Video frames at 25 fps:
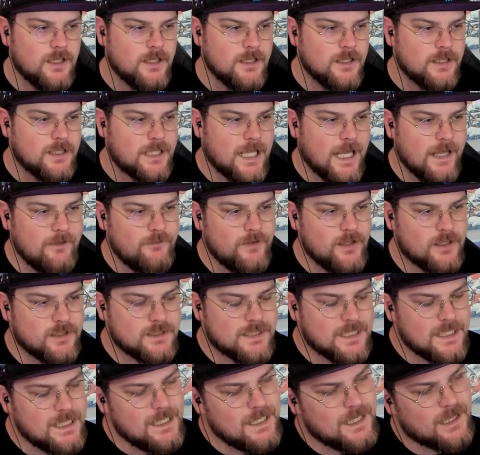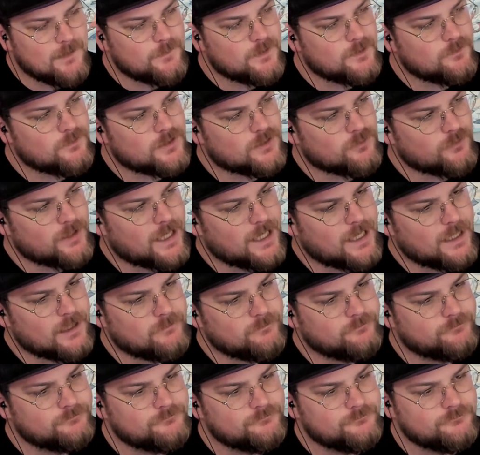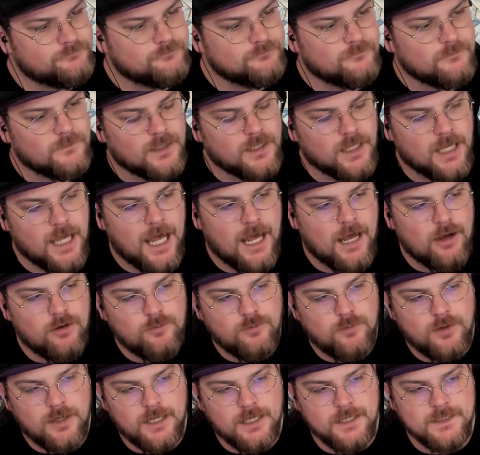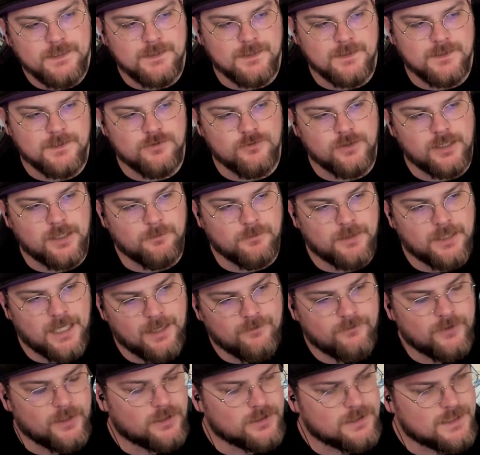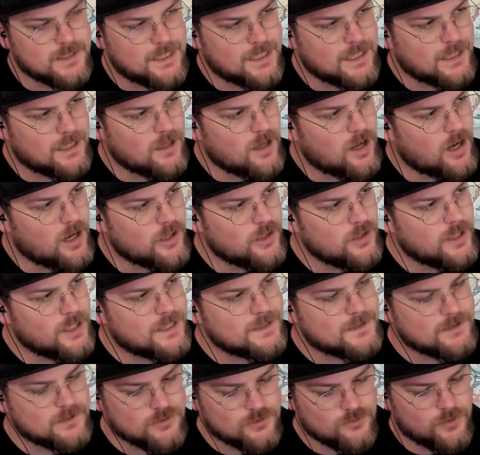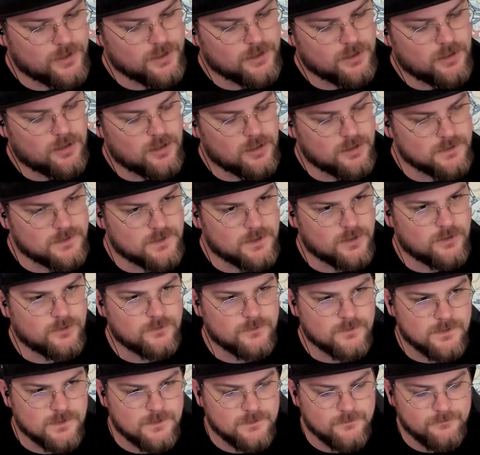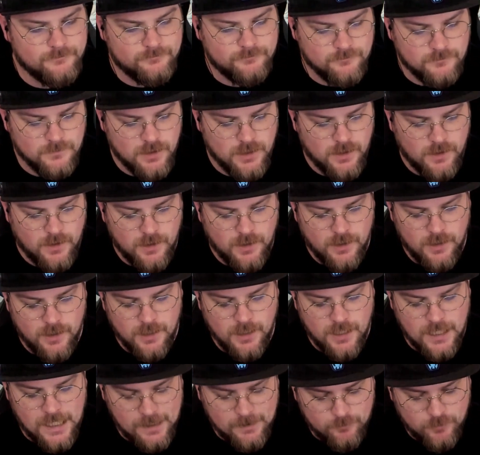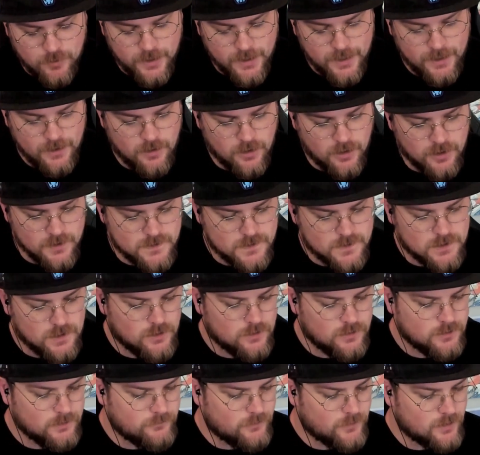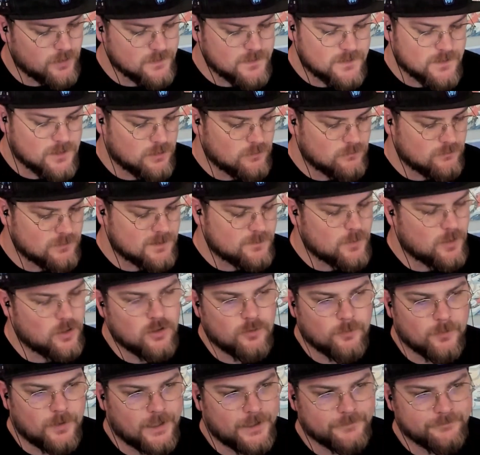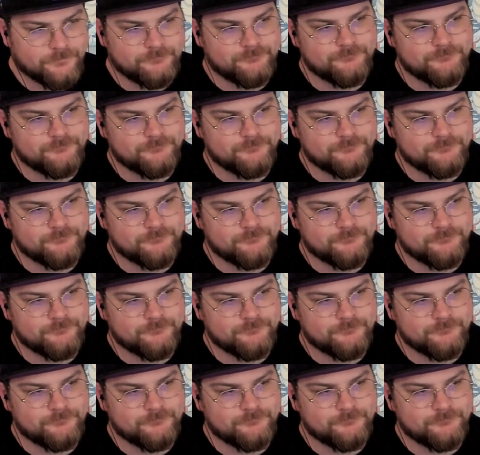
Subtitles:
KVLT come in with the raid. How was the stream, KVLT? Are you guys enjoying the Hearthstones? I'm playing Hearthstone if Hearthstone was Pokemon.